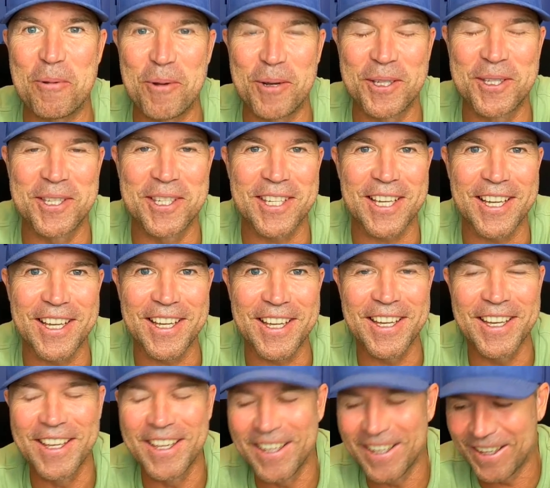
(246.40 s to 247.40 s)
would say,
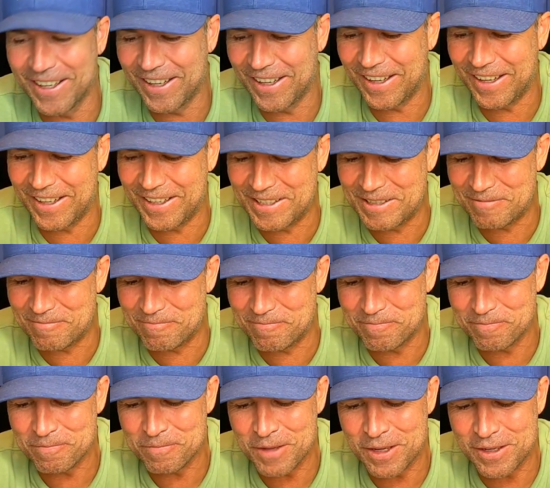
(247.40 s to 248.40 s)
um,
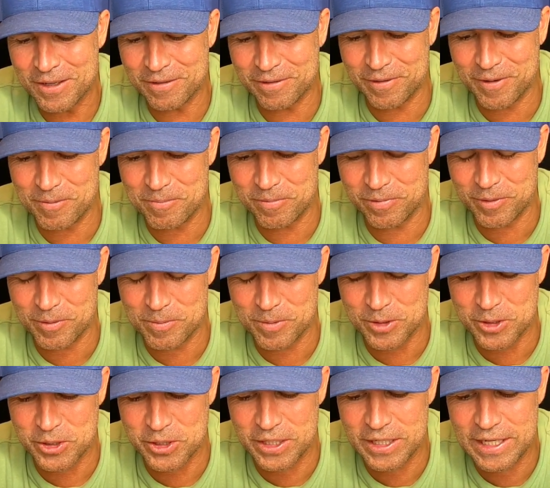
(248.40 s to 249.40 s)
from from
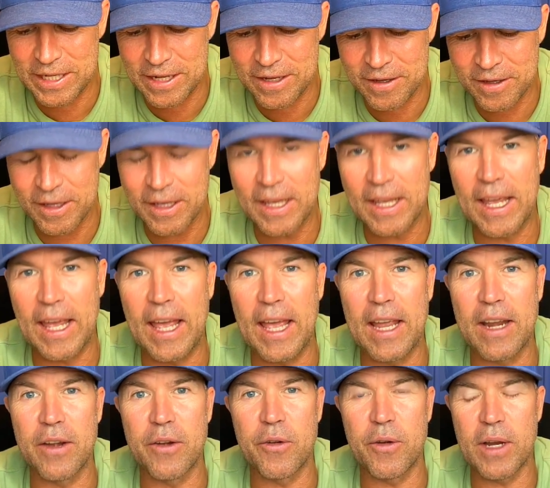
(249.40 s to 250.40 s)
Australia
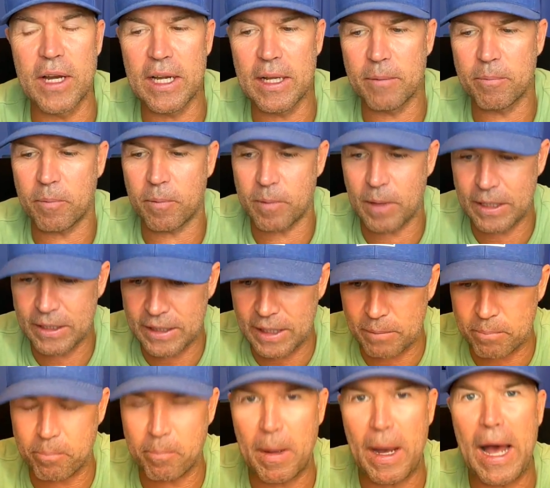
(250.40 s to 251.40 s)
and really played
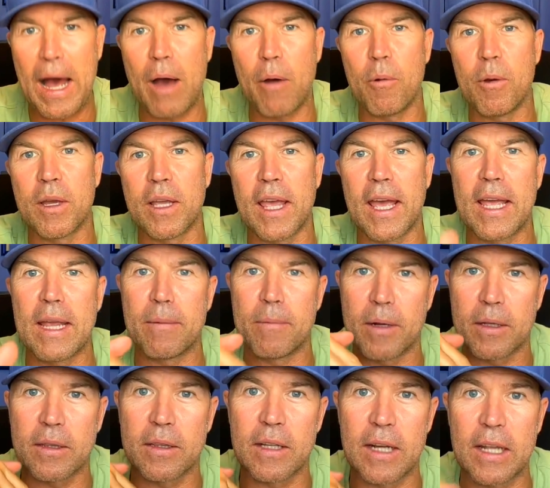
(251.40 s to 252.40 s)
that power game
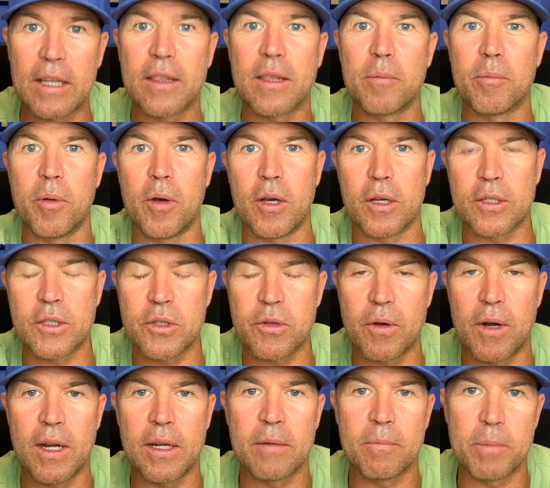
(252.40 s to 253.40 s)
like, like the Boks,
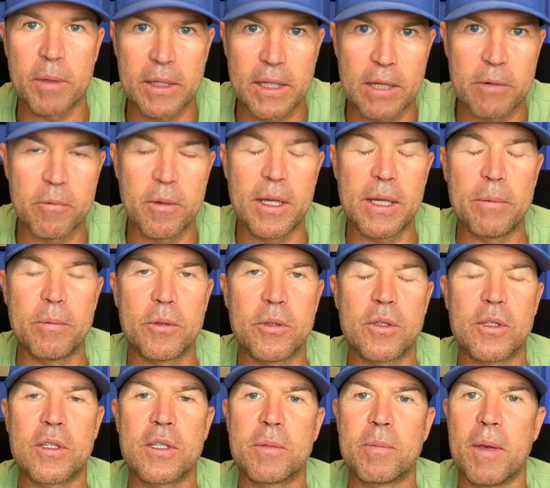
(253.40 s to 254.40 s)
right? But then were able
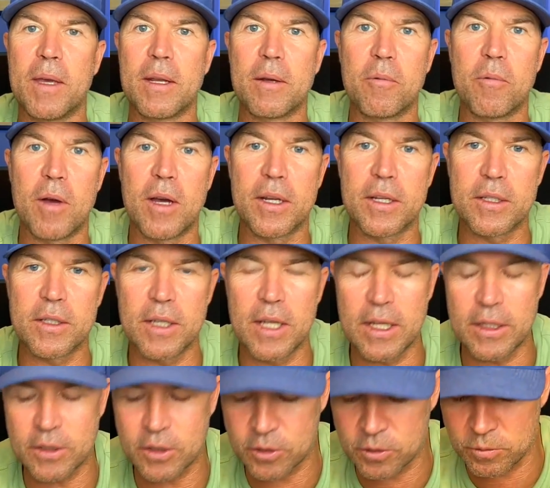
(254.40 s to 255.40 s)
to expand a wide and,
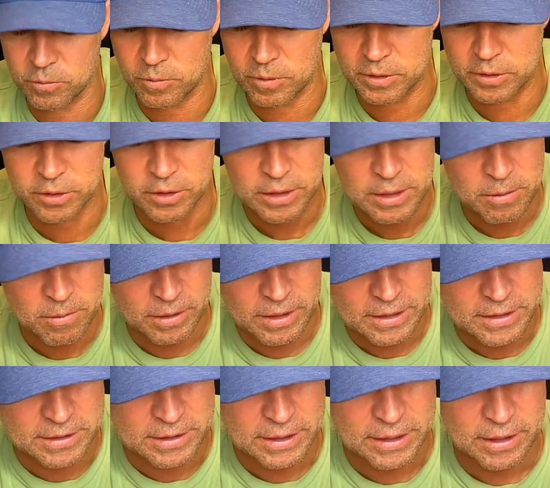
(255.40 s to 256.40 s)
and, still win. So anyway,
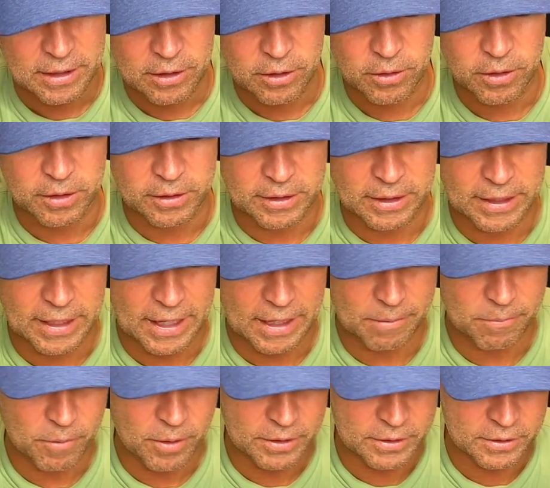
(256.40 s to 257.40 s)
let's take a look at the
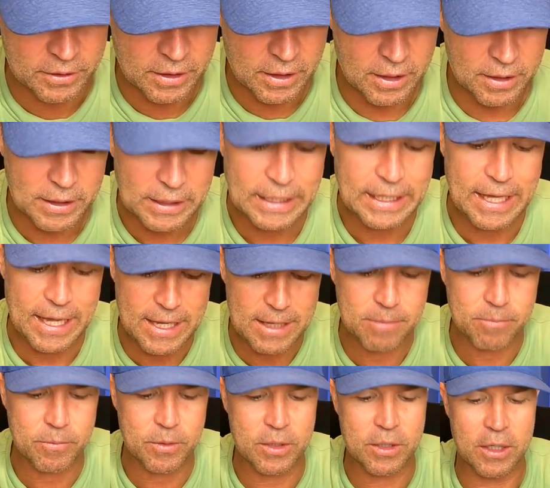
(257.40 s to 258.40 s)
game, right? The
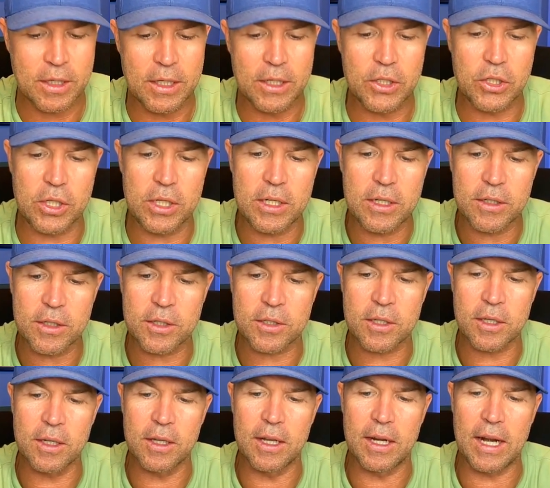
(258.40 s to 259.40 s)
games.
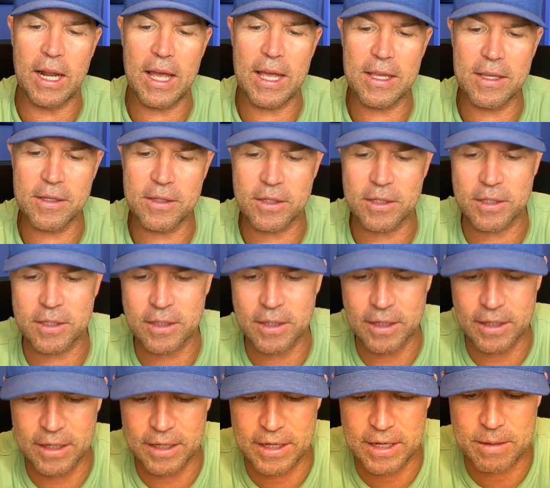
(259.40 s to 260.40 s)
Cheetahs Lions
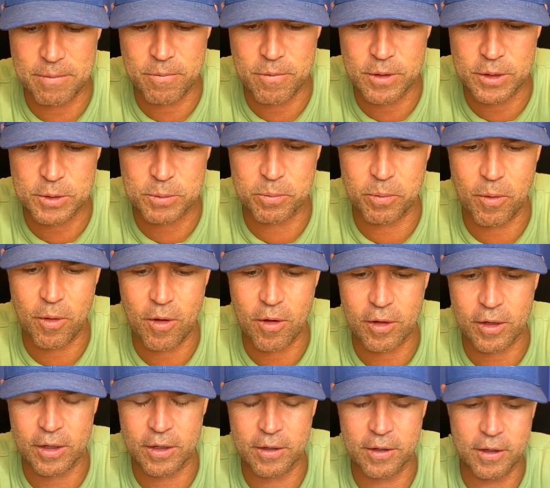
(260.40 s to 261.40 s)
at Emirates Park,
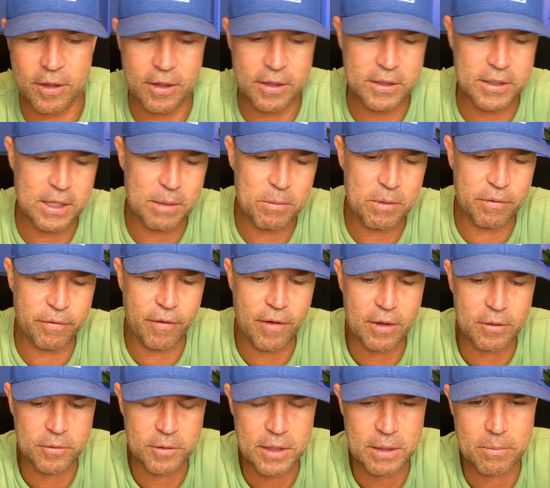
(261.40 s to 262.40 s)
semi
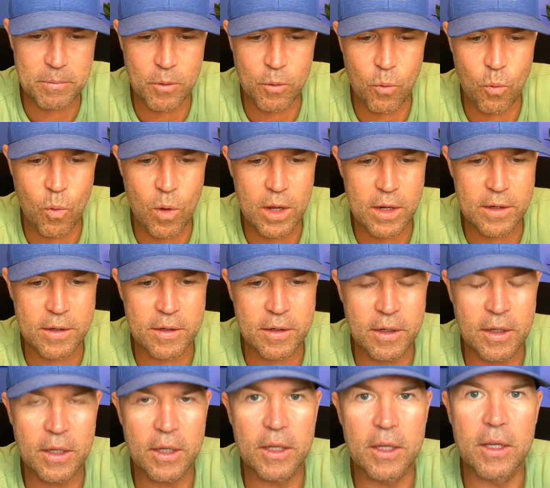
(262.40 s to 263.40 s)
final number one.
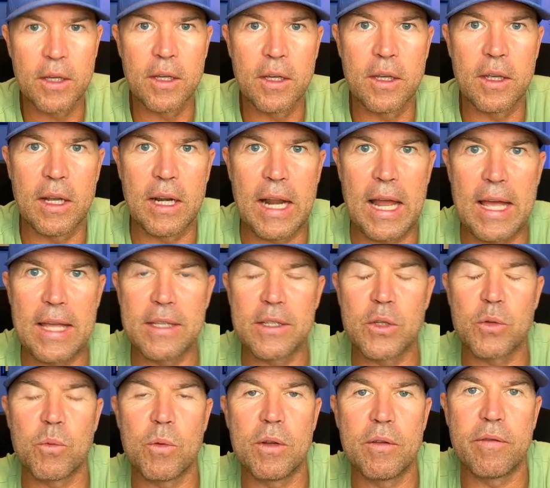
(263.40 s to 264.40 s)

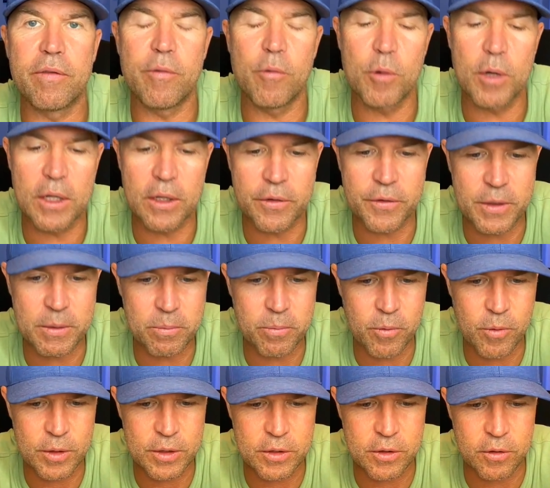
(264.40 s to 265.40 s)
Lions win 43
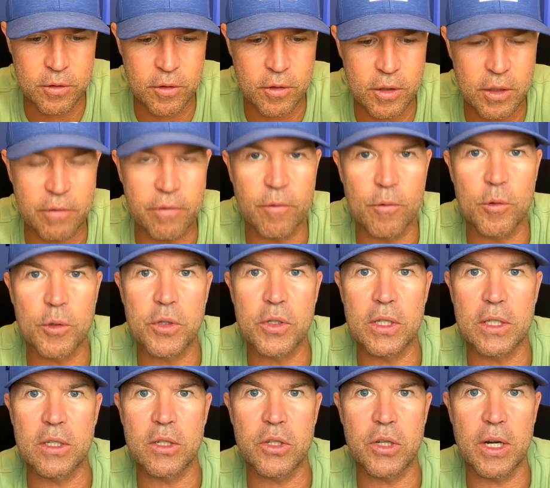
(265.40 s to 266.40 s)
points to 34,
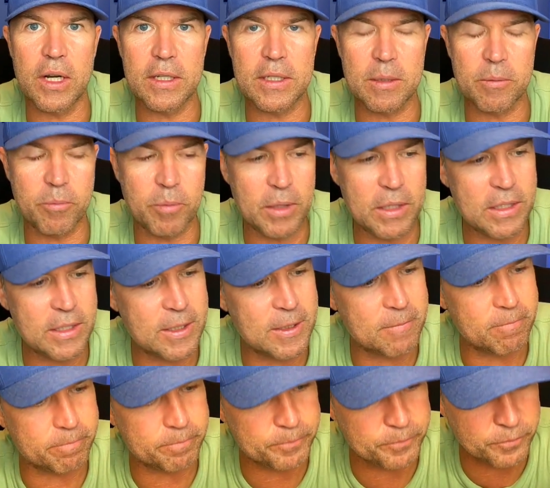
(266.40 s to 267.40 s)
six tries
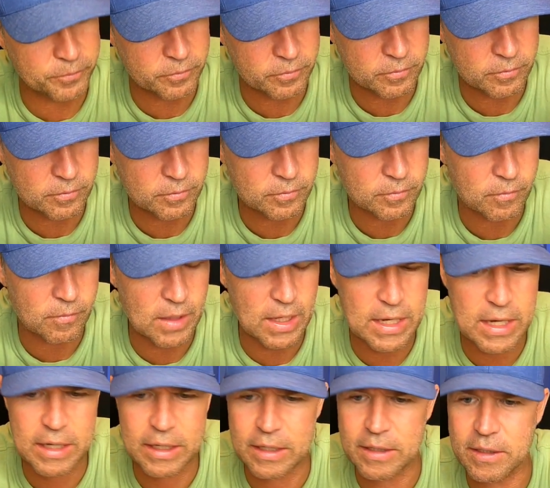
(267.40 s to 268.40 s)
apiece. And
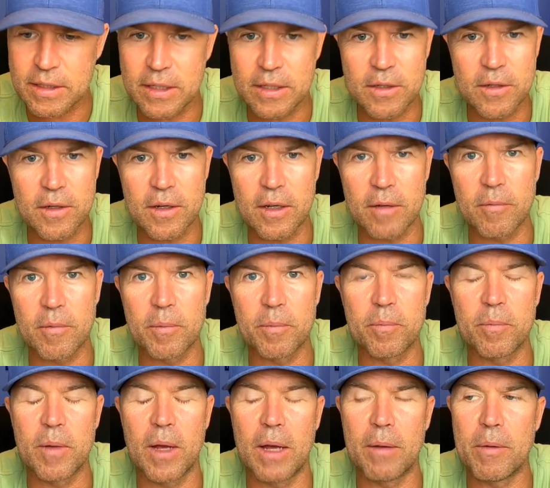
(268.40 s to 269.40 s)
like I said, you know, I'm
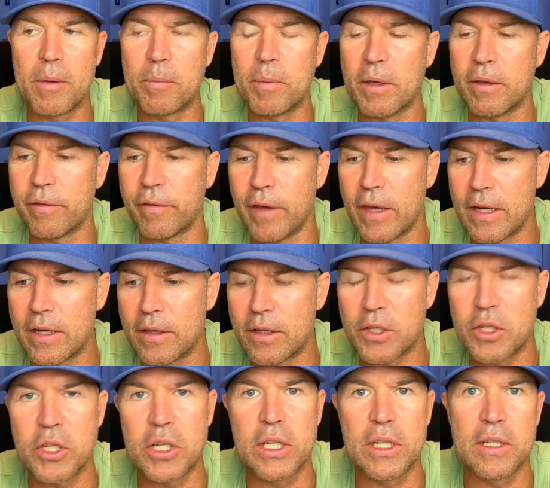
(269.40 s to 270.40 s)
I'm a big fan of the
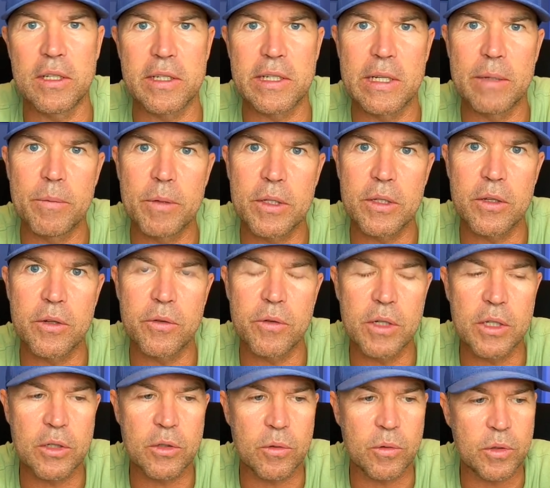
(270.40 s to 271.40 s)
Cheetahs, limited
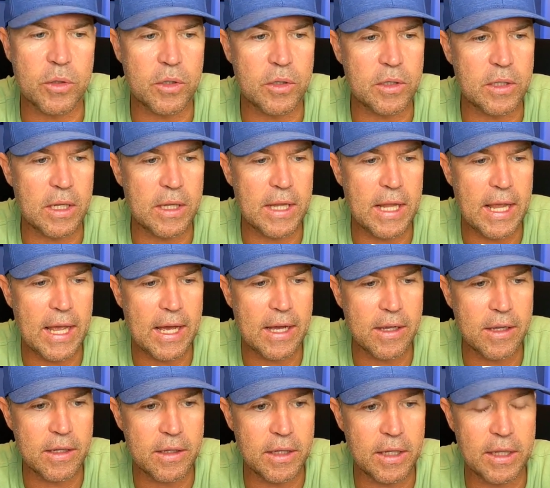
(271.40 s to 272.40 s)
resources, and they
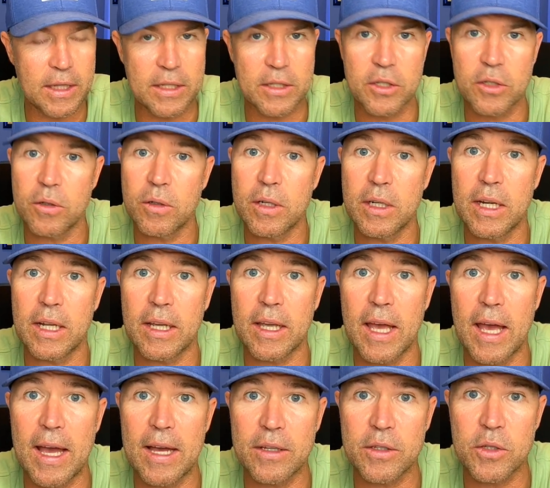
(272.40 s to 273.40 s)
hung in there. They started like a
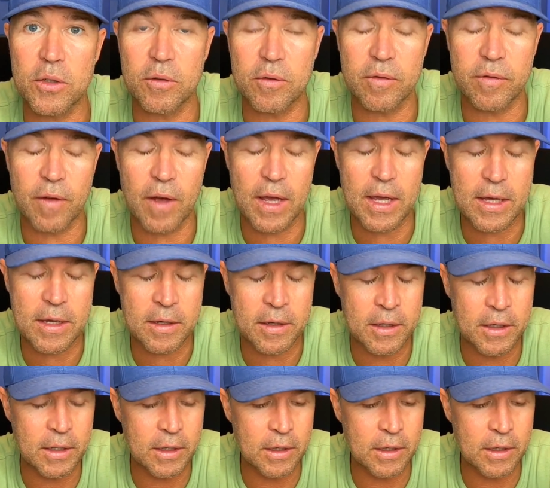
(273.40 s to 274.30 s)
house on fire.